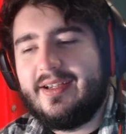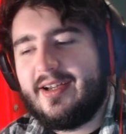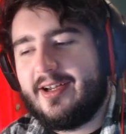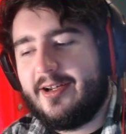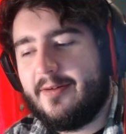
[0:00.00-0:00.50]

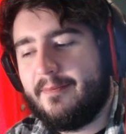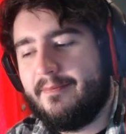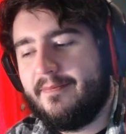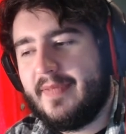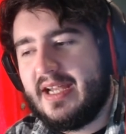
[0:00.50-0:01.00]

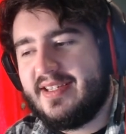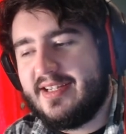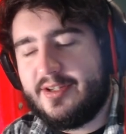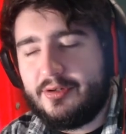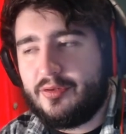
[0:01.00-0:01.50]
I
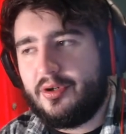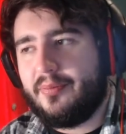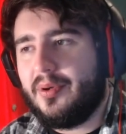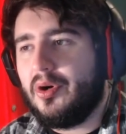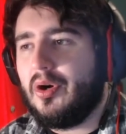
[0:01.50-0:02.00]
did do a Twitter
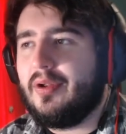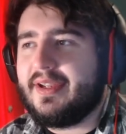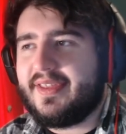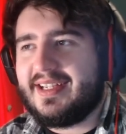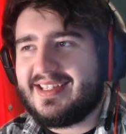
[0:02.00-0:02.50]
poll.
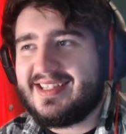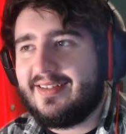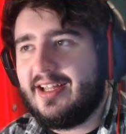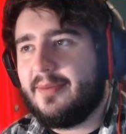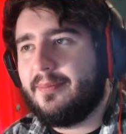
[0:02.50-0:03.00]
I think it's
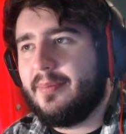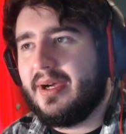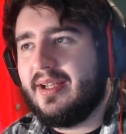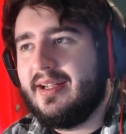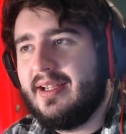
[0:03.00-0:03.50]
still up,
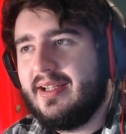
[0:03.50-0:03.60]
but